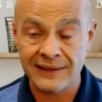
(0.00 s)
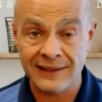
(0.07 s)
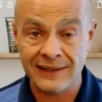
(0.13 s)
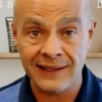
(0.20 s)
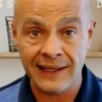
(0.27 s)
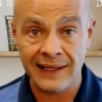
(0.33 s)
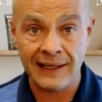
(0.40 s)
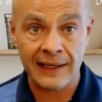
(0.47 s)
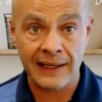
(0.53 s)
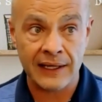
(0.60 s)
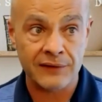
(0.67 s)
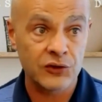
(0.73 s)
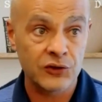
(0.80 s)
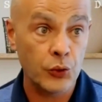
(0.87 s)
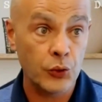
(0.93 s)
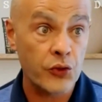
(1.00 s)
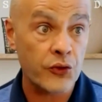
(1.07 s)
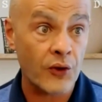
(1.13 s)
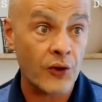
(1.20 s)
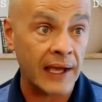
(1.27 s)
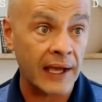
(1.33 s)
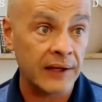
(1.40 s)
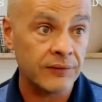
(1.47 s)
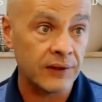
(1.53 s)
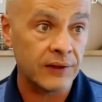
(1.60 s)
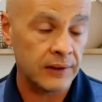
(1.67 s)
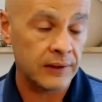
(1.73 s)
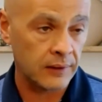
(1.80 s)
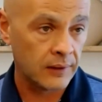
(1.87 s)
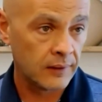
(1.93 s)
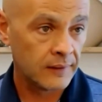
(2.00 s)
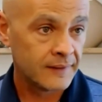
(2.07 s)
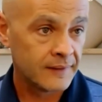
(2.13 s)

that today have 2 thriving